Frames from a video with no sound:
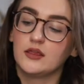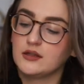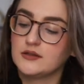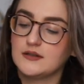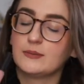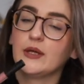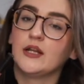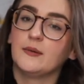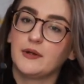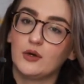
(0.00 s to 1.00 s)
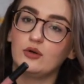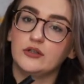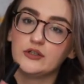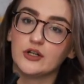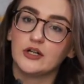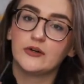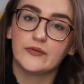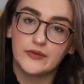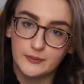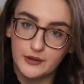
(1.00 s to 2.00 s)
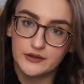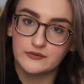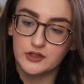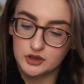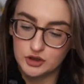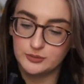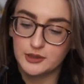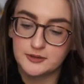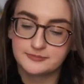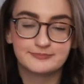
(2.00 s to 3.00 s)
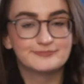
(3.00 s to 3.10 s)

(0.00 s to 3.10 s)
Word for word: This has been my holy grail, the month of October.